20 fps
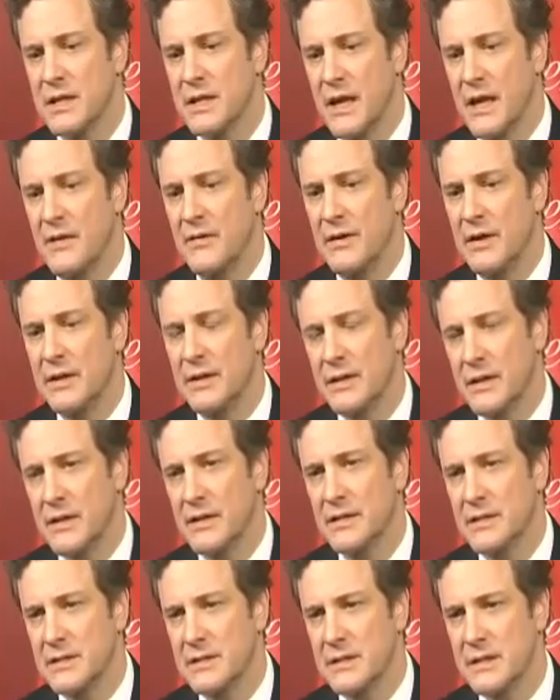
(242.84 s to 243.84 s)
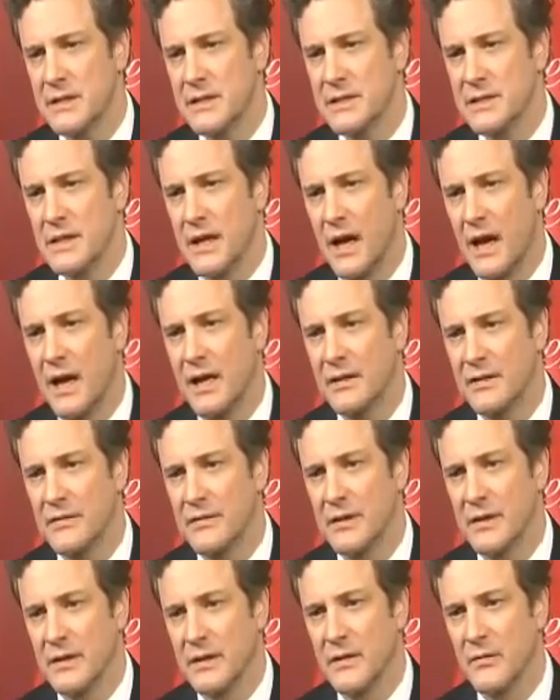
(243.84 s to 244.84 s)
I, I, really think he's, he's the heart
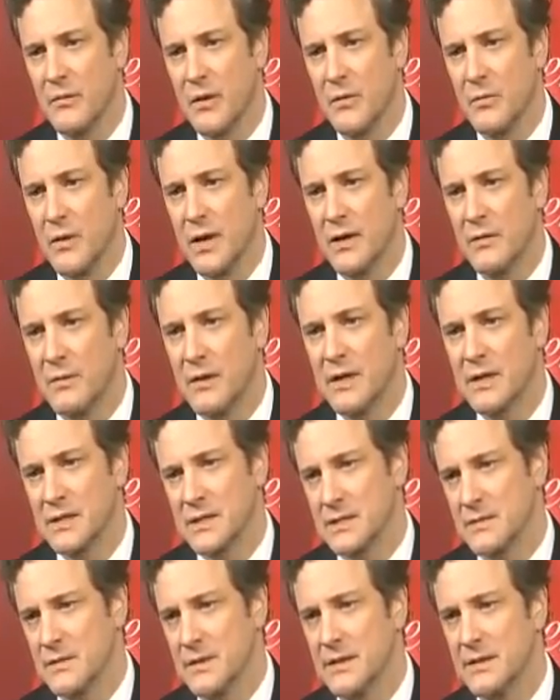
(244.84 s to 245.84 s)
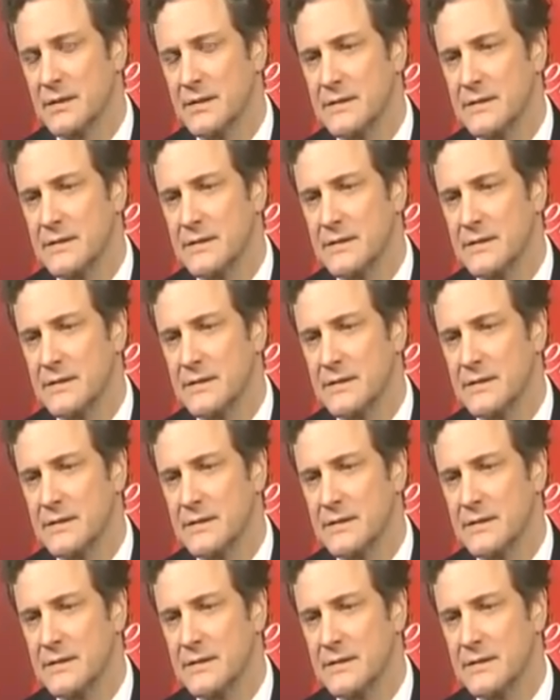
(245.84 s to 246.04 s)
of it and, and why it works so well.